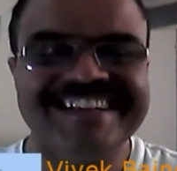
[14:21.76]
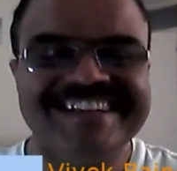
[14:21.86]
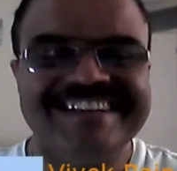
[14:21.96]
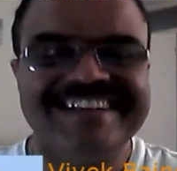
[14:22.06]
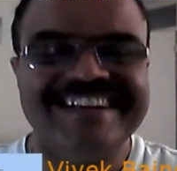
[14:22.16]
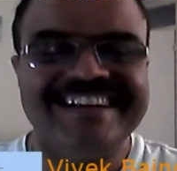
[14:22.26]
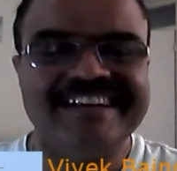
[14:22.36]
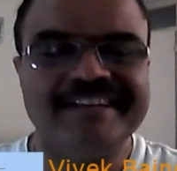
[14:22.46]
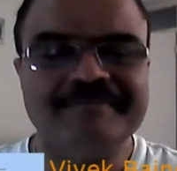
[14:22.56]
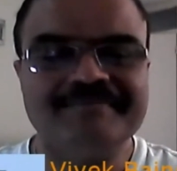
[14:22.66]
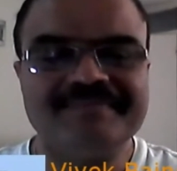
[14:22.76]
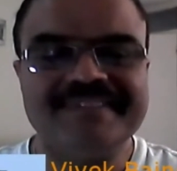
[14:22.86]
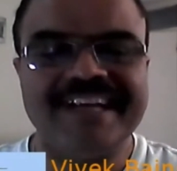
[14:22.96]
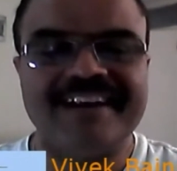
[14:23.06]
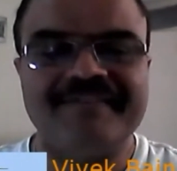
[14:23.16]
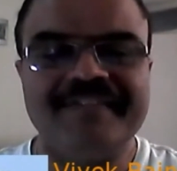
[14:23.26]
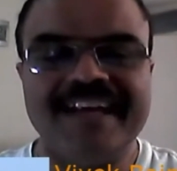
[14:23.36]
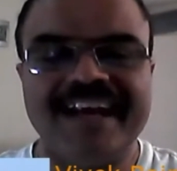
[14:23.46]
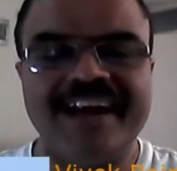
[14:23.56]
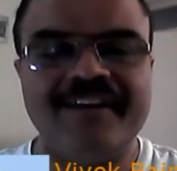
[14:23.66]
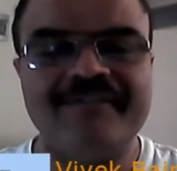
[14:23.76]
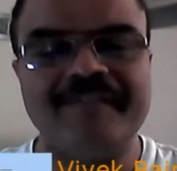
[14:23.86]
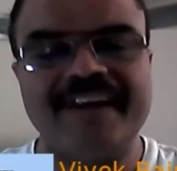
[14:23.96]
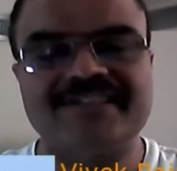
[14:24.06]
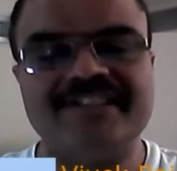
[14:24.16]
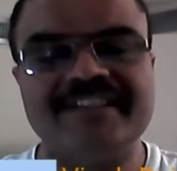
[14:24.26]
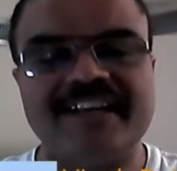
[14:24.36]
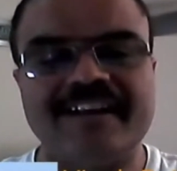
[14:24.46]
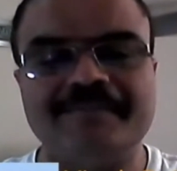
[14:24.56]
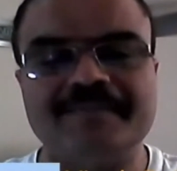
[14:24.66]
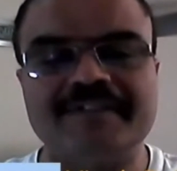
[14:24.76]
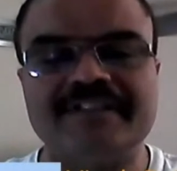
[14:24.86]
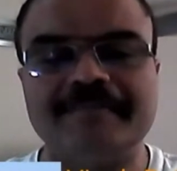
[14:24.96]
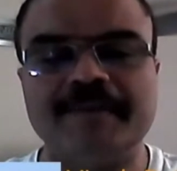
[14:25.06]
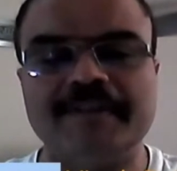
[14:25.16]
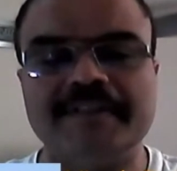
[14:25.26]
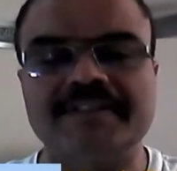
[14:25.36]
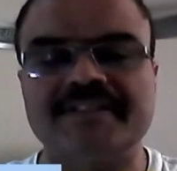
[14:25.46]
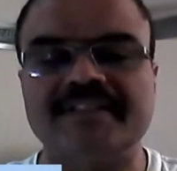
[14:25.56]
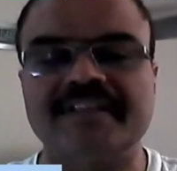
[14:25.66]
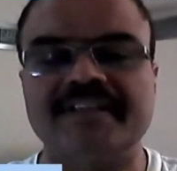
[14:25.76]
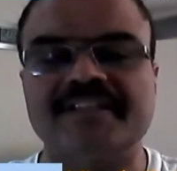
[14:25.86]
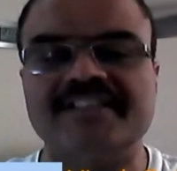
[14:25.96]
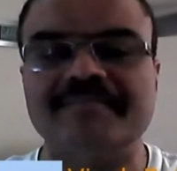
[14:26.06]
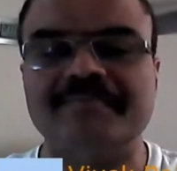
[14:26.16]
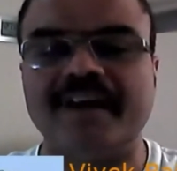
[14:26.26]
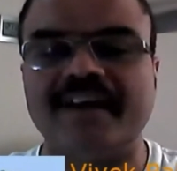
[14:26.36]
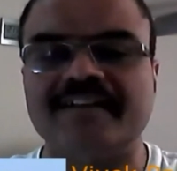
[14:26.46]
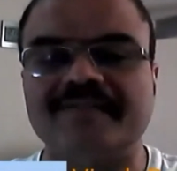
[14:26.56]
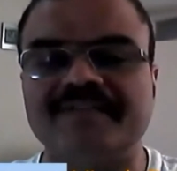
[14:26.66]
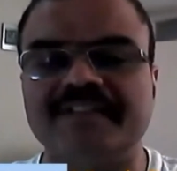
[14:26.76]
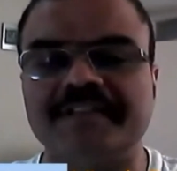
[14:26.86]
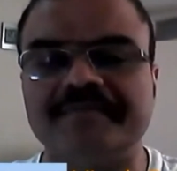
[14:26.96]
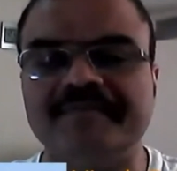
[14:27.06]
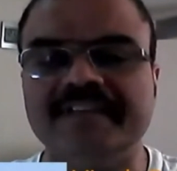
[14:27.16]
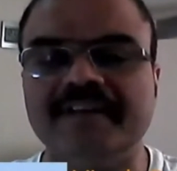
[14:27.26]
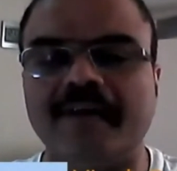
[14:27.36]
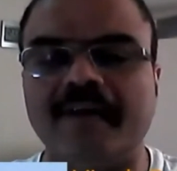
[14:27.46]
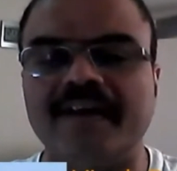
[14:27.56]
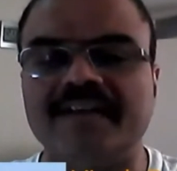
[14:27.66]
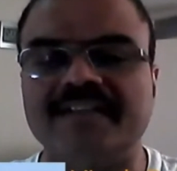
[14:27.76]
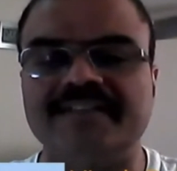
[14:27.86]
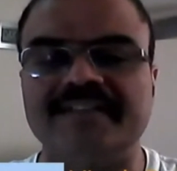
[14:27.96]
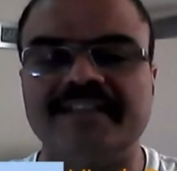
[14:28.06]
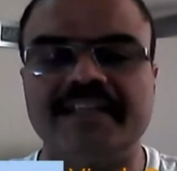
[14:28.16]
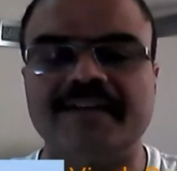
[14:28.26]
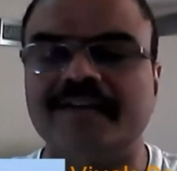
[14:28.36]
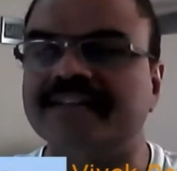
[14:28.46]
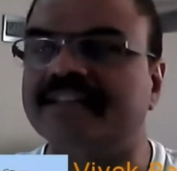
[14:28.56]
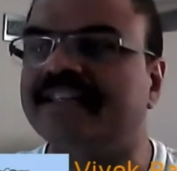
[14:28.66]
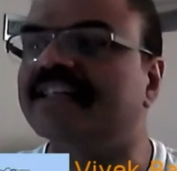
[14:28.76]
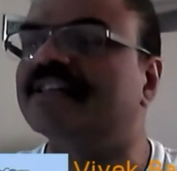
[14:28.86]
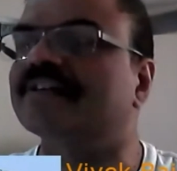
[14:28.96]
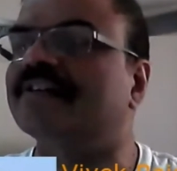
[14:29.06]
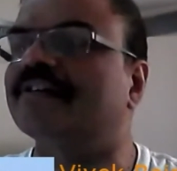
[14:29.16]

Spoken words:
Yeah, we have actually now come to the most interesting part of the vlog, trick or treat of